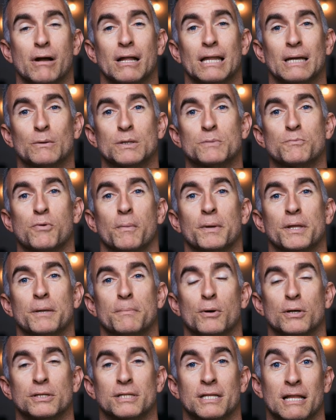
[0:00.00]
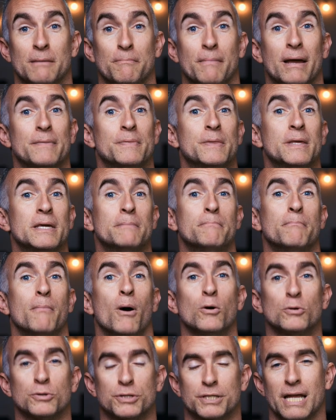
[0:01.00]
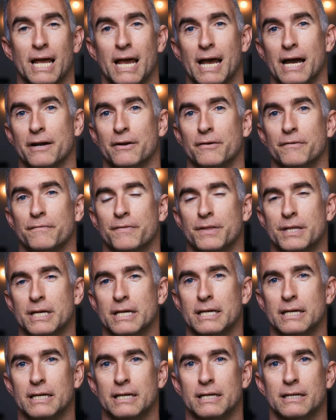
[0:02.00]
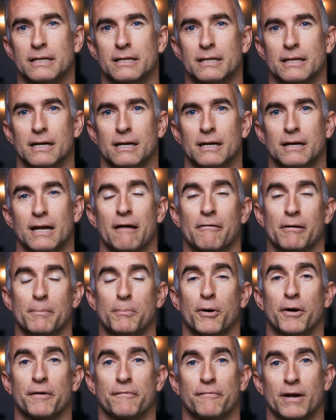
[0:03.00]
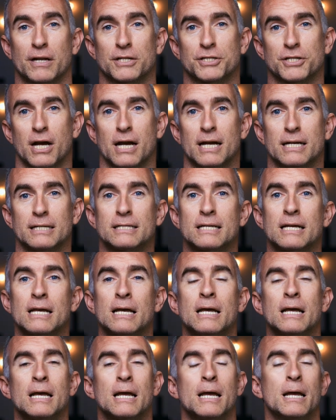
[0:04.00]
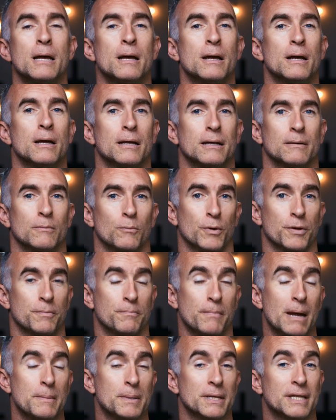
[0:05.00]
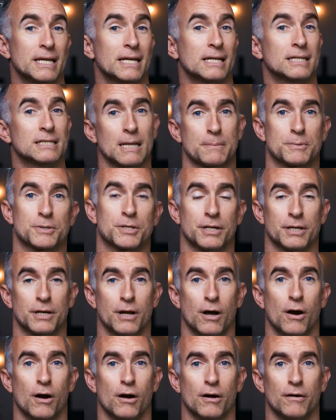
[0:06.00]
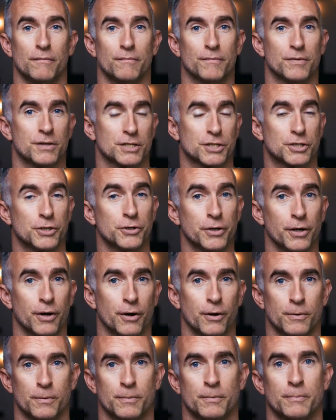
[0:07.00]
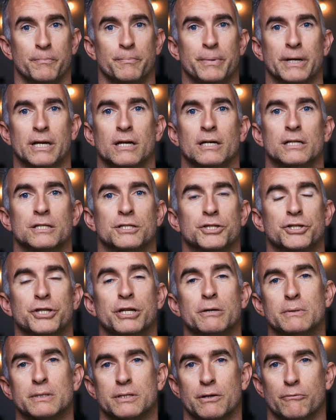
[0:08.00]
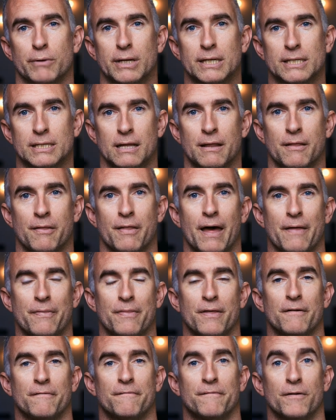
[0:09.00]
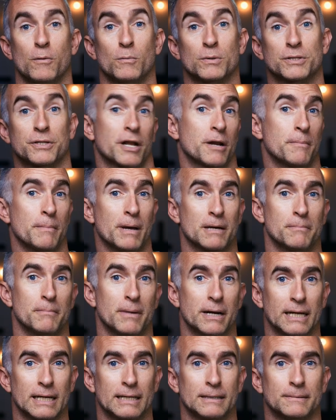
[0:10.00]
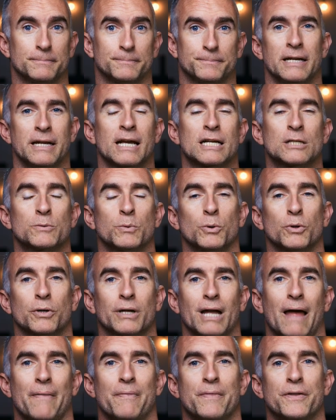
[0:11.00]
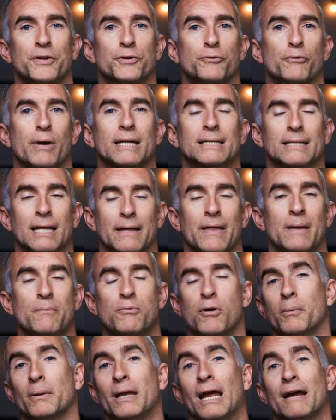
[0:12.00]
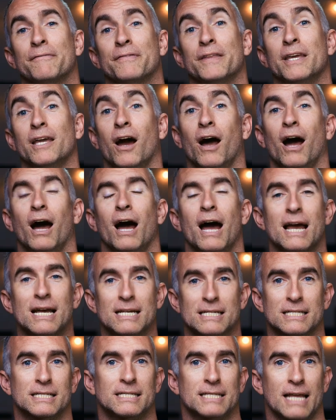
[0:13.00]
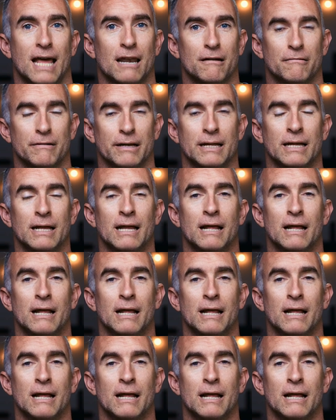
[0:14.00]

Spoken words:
Rowling was probably the person that made the most out of the Harry Potter franchise, with maybe the exception of the studio, because she was the reason that the film was going to make money. Next, we'll look at the director. They probably have the highest salary.